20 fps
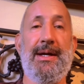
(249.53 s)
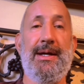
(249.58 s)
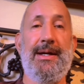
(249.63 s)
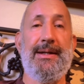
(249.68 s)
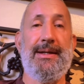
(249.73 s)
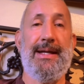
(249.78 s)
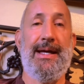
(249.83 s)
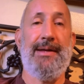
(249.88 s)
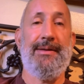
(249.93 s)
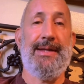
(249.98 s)

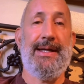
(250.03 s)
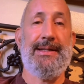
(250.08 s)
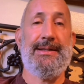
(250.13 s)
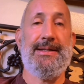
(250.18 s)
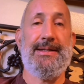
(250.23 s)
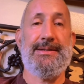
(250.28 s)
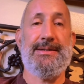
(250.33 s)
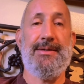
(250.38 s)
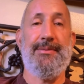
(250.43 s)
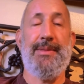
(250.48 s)
Now, that
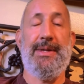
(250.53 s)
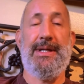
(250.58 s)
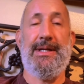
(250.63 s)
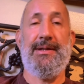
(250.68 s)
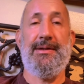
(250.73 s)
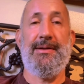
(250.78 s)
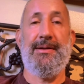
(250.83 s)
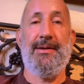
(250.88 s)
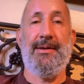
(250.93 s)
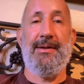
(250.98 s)
doesn't
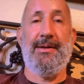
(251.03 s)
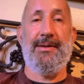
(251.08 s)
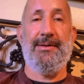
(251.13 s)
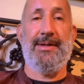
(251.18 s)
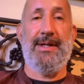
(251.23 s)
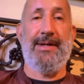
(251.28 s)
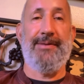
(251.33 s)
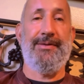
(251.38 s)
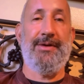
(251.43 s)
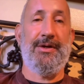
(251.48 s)
mean
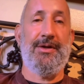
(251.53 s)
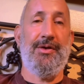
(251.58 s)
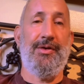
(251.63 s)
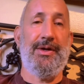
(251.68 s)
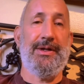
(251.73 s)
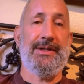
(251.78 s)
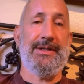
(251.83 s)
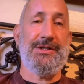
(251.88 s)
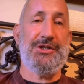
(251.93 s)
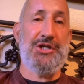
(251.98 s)
that if you're
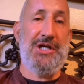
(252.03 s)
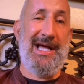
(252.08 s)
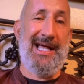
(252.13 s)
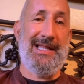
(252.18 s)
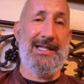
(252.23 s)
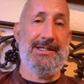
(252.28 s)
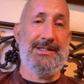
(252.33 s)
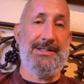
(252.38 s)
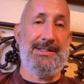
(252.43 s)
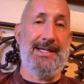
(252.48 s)
going to
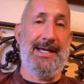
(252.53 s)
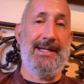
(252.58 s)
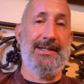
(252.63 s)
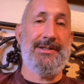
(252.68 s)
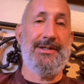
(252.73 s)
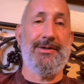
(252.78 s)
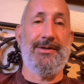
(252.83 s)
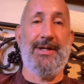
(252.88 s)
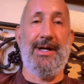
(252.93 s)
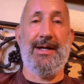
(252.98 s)
challenge that,
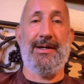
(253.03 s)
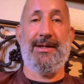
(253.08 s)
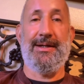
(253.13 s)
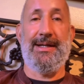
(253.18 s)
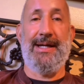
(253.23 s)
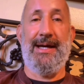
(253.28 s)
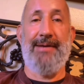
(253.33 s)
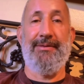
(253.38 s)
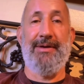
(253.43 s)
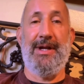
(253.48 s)
you're not going
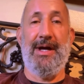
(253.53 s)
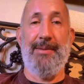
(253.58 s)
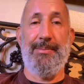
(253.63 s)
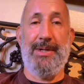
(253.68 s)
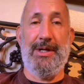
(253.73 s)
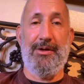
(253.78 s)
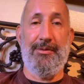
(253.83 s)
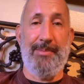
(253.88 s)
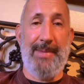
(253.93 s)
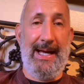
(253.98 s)
to have an
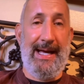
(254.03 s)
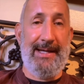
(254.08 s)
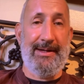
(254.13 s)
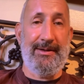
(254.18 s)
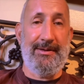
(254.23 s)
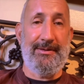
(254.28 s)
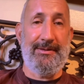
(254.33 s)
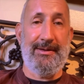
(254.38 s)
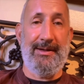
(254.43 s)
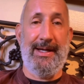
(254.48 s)
uphill
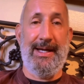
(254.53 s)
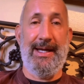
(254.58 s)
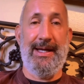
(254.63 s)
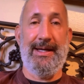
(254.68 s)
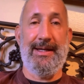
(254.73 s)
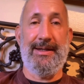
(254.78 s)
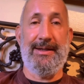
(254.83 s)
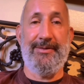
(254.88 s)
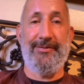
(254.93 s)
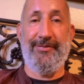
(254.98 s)
battle
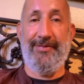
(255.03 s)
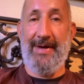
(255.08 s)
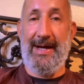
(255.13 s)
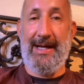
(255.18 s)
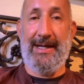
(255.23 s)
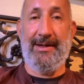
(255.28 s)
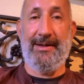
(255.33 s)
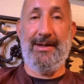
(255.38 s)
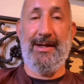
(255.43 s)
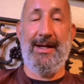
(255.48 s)
and a
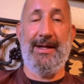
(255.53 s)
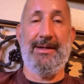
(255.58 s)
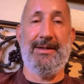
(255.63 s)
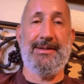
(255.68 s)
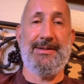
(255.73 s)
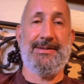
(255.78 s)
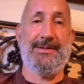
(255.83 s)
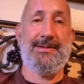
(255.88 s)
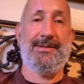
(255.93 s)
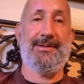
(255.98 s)
fight, and
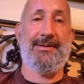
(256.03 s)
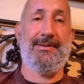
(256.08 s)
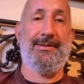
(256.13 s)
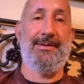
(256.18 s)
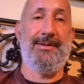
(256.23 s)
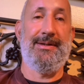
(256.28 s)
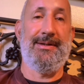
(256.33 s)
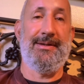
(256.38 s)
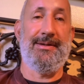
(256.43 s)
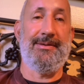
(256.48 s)
it's,
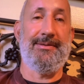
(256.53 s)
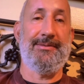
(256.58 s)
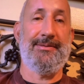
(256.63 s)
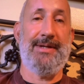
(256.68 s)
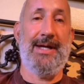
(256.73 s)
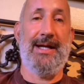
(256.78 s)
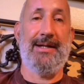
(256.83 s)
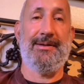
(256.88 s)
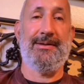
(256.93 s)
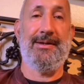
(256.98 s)

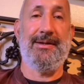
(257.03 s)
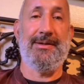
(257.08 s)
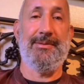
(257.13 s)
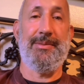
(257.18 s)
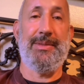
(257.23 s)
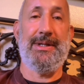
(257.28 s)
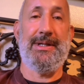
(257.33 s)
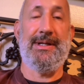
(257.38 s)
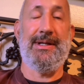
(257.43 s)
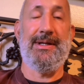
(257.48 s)
not going to
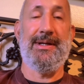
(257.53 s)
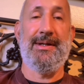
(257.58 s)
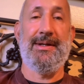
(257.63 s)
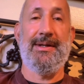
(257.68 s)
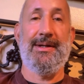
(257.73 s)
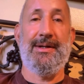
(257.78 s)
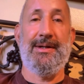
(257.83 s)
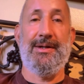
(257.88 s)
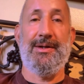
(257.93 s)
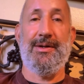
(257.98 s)
be
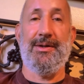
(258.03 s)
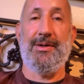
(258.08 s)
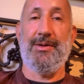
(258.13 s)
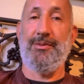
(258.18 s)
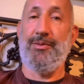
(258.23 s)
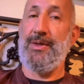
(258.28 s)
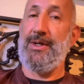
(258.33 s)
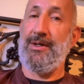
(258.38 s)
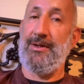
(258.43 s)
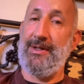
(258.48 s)

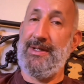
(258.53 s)
real